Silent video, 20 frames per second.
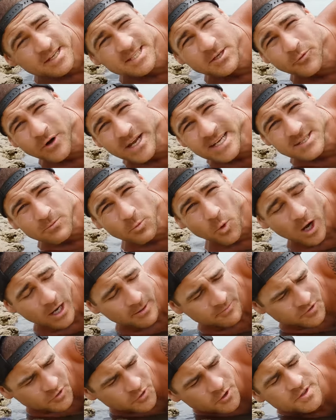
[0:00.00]
There's a reason
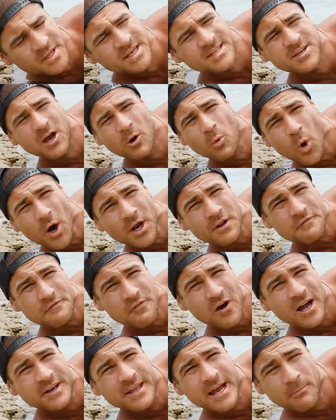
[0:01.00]
why I'm doing this. I want to
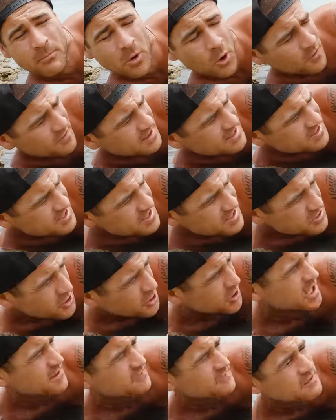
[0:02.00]
find out more. There's just
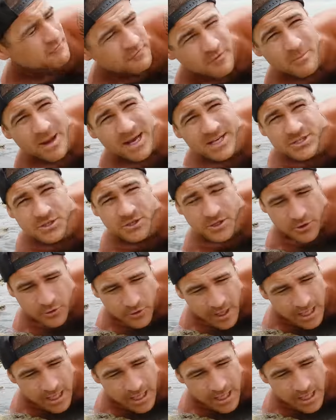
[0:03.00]
not enough information on